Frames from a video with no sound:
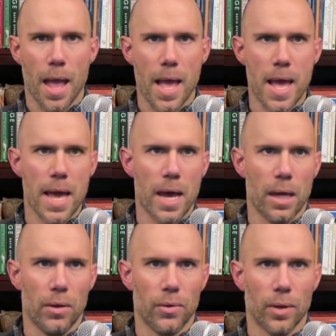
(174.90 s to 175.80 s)

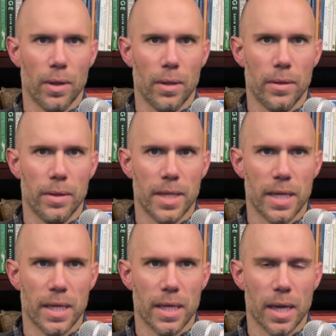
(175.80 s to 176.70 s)
and
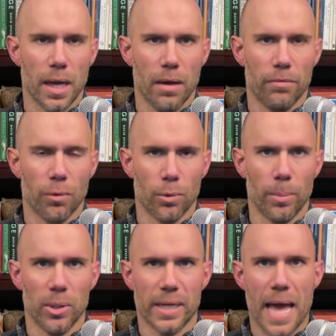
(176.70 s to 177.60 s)
the
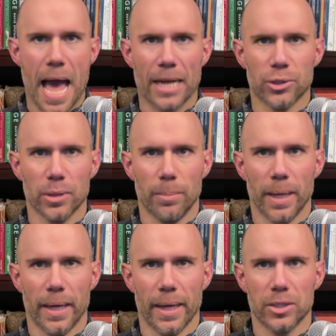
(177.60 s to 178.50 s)
vulnerability actually
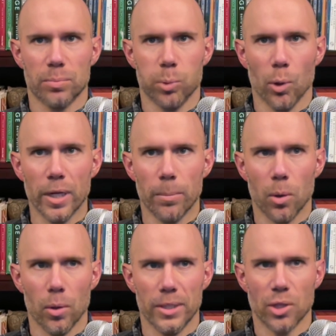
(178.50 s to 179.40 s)
being
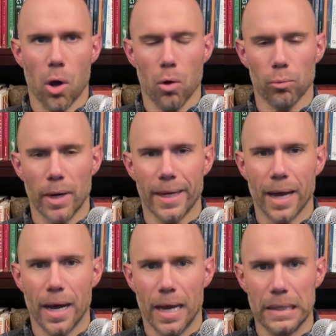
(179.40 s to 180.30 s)
exploitable is already
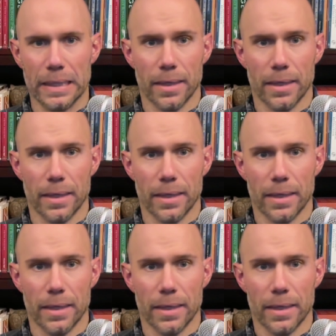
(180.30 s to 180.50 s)
highly